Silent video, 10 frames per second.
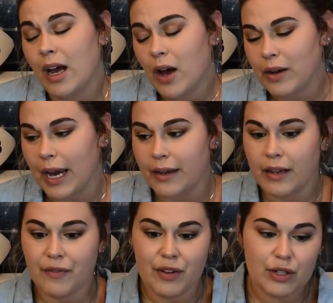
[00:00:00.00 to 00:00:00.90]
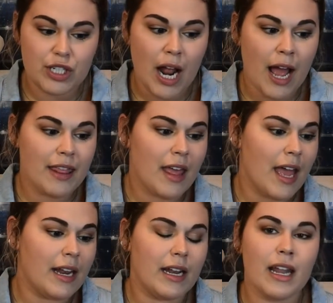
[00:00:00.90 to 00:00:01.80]
Okay, if you're shy
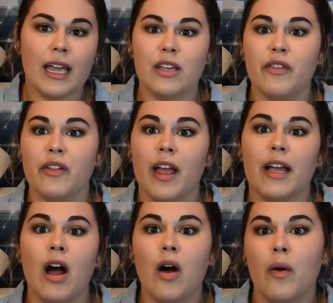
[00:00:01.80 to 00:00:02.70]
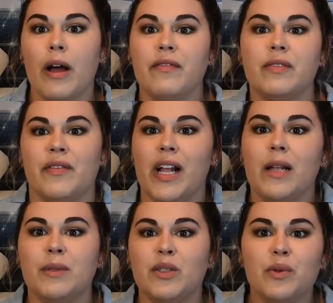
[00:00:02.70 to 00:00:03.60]
then and like you're like, oh, I've
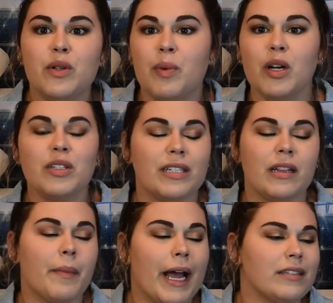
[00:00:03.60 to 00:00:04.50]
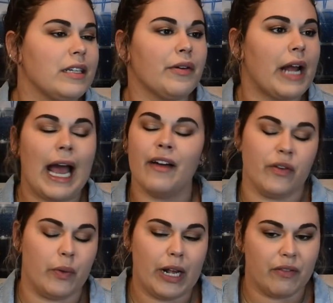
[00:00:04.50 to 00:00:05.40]
developed into a new person in the past year and a half
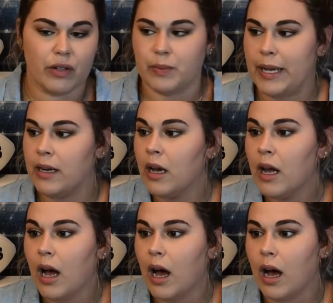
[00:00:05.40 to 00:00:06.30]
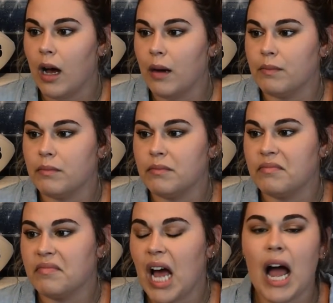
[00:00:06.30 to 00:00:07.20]
or whatever it's been,
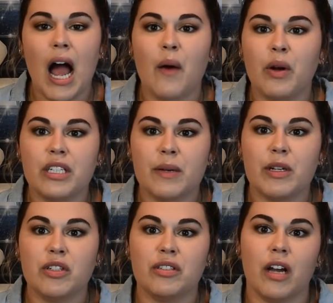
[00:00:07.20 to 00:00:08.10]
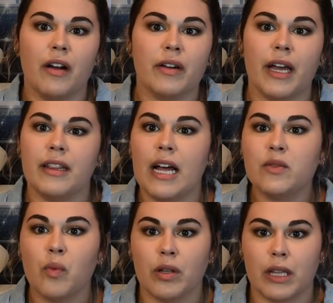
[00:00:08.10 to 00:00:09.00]
I want to take my jersey. Okay,
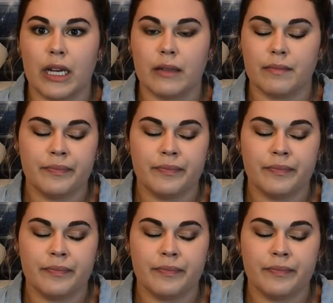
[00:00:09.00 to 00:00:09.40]
that's one thing.